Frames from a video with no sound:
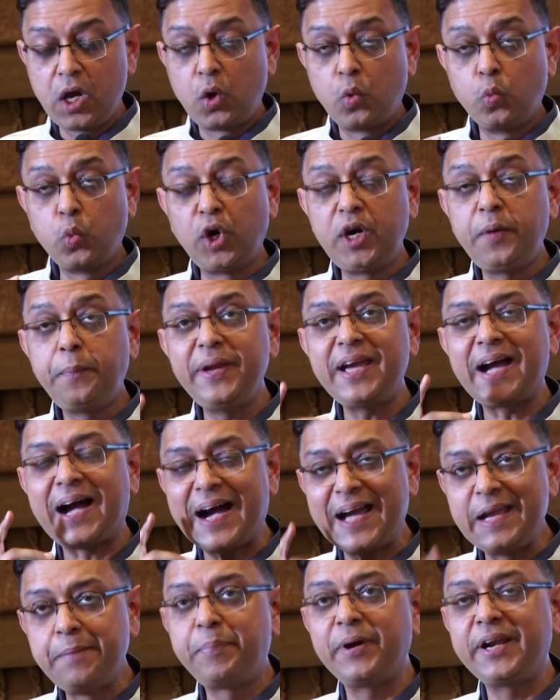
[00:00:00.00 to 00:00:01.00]
would be
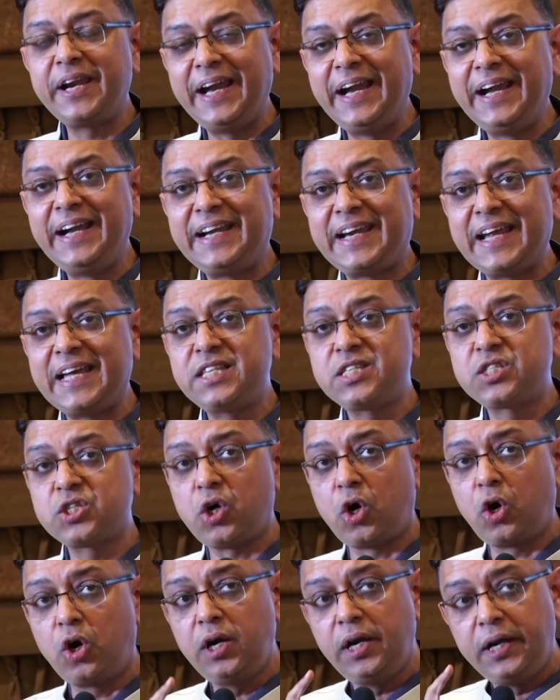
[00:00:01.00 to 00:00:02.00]
hyper intense
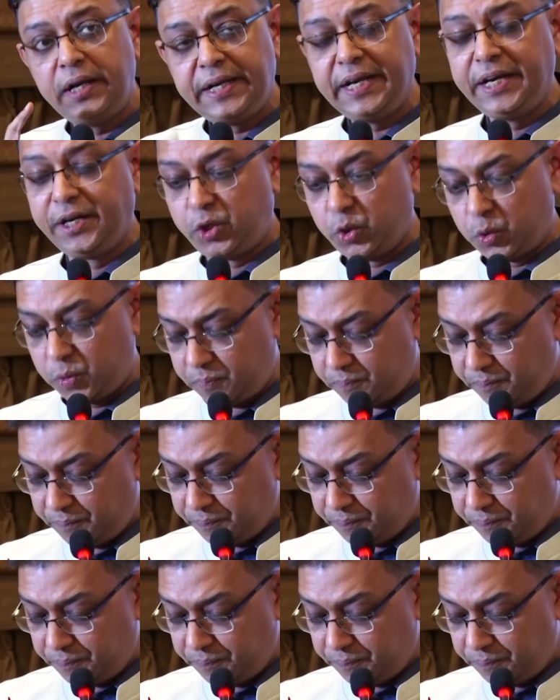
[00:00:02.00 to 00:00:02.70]
on T2.